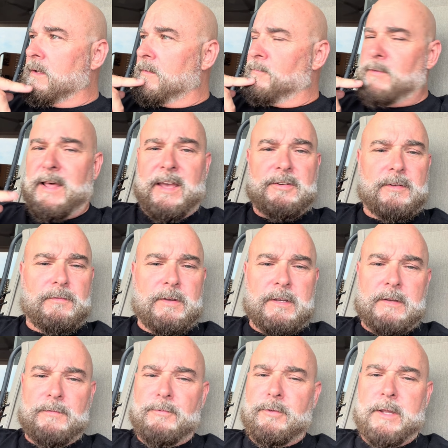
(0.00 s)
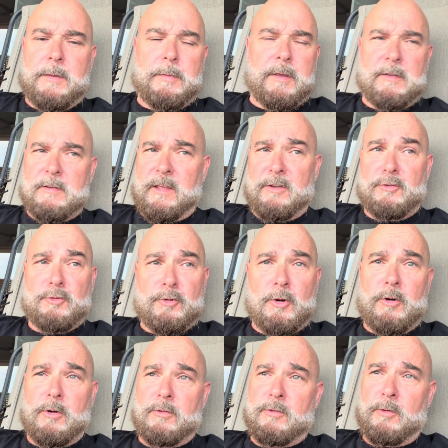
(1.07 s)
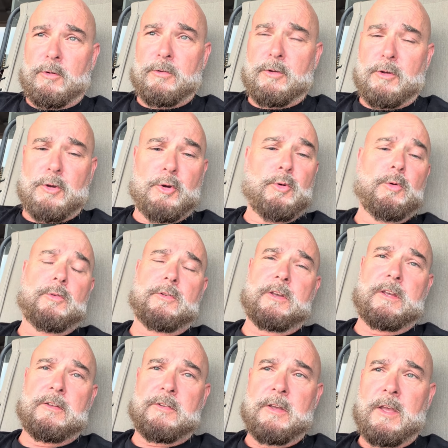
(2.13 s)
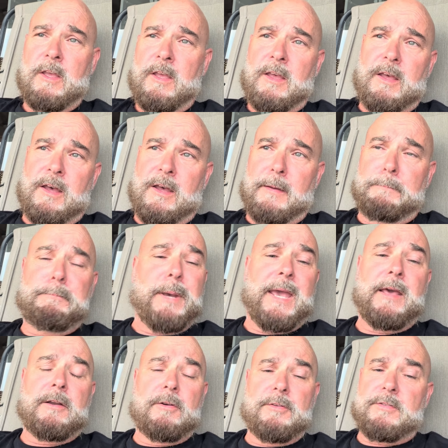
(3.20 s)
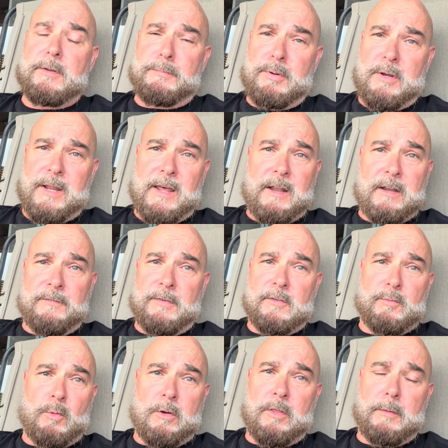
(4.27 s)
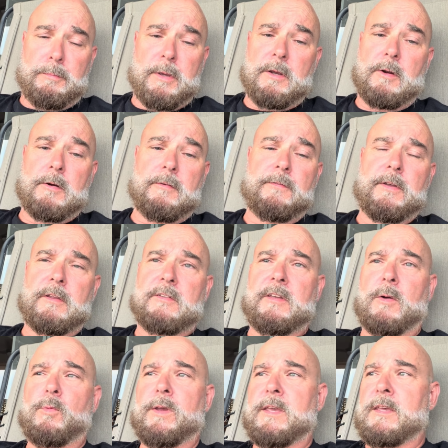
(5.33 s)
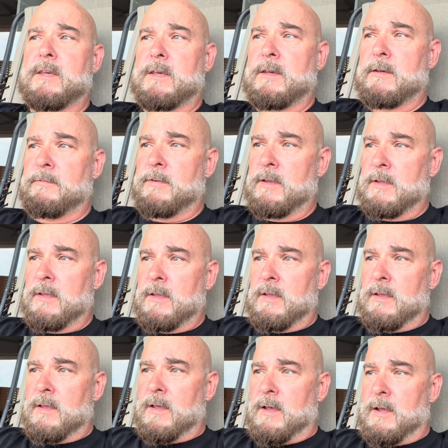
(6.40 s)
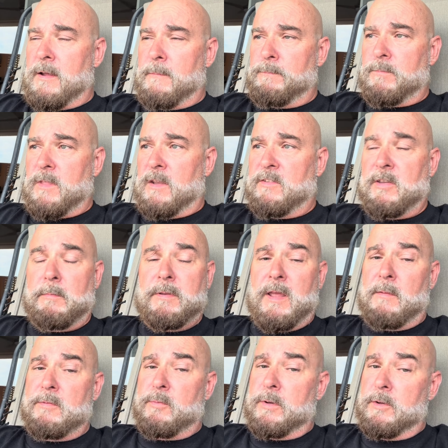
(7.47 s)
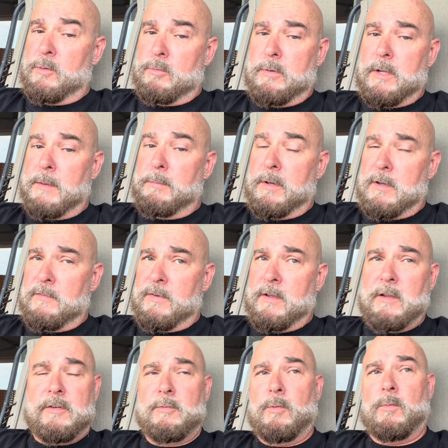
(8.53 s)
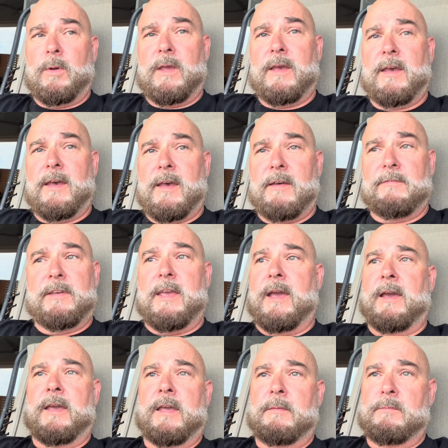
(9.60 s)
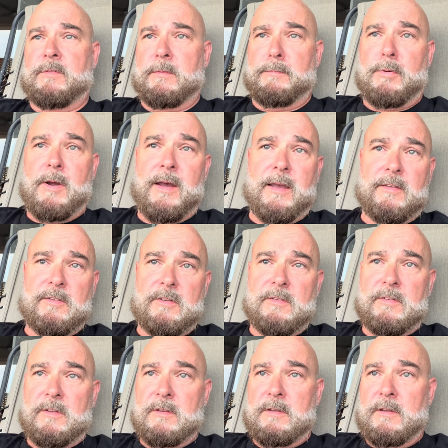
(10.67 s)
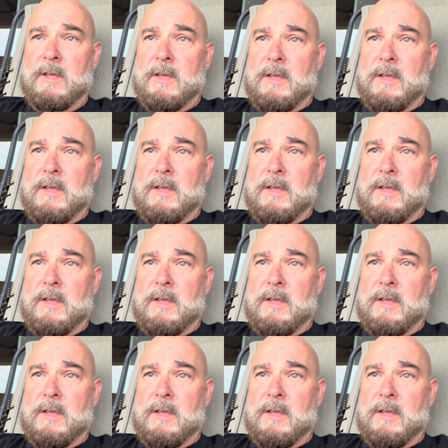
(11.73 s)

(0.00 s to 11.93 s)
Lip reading: flash event freebies like shirts or koozies, banners to put out if it's one of the bigger events that we give. And sometimes we do really big events when we have games and prizes and